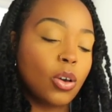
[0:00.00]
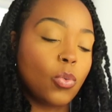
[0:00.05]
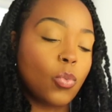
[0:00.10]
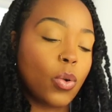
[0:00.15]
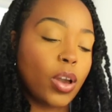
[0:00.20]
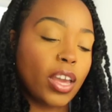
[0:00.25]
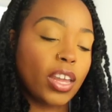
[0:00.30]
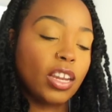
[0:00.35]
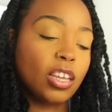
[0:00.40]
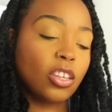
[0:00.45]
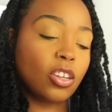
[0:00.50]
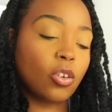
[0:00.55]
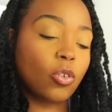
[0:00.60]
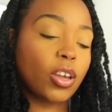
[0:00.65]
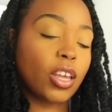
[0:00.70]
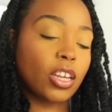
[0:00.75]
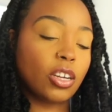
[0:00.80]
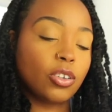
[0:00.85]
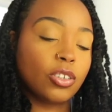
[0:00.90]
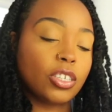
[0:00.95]
waiting
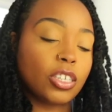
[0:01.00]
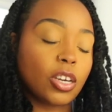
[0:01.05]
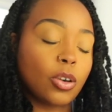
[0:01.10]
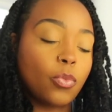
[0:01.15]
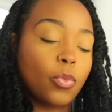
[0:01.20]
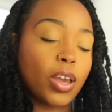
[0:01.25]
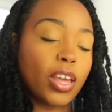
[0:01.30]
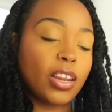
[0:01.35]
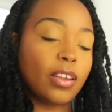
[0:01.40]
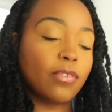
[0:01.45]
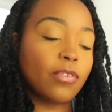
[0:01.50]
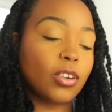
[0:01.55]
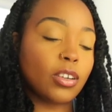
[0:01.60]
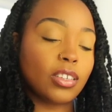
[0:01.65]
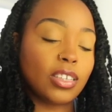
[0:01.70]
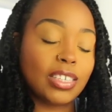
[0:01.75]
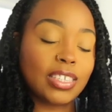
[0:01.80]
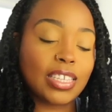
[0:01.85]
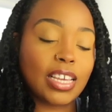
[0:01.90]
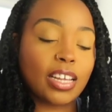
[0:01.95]
okay you're done waiting for
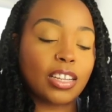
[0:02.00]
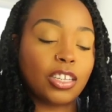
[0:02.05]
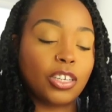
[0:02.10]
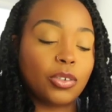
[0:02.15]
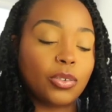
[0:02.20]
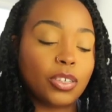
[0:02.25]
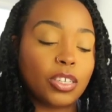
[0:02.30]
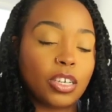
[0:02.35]
exactly you're